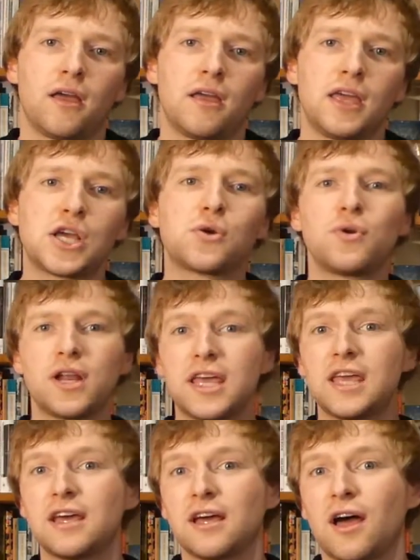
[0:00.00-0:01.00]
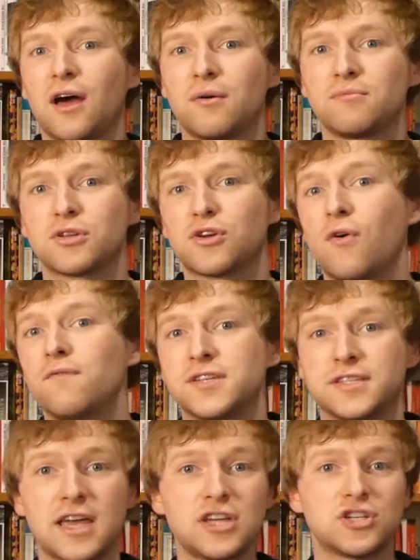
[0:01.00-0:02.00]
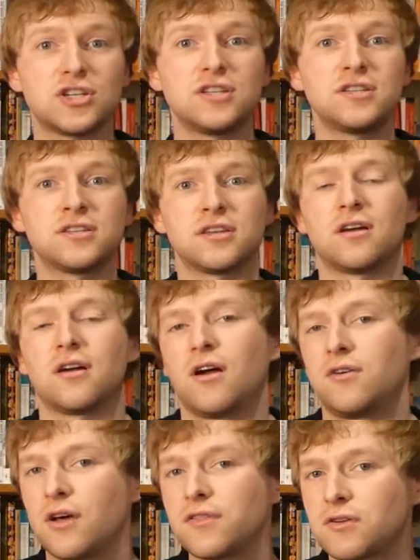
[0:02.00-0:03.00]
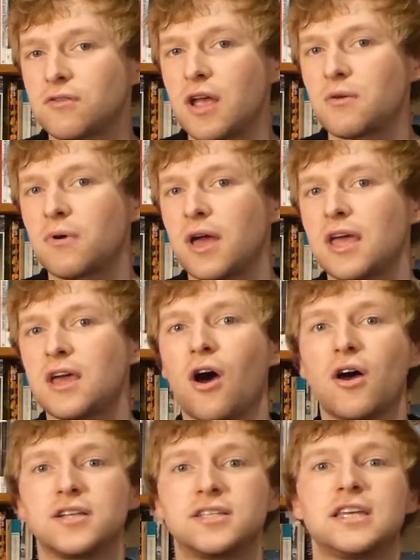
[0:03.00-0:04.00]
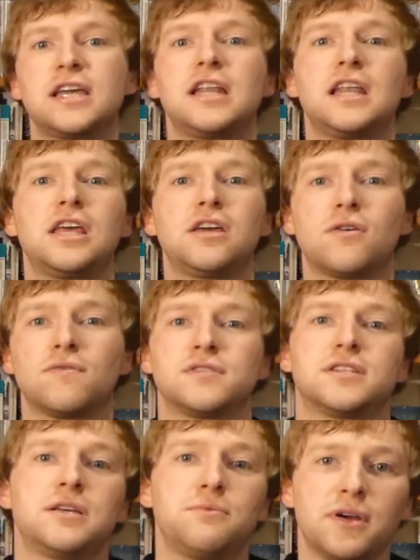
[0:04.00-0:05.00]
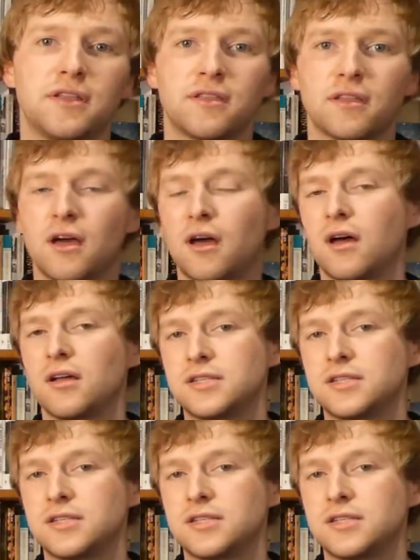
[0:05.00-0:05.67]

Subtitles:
Equally, conversations, another great way, ideally, obviously, with a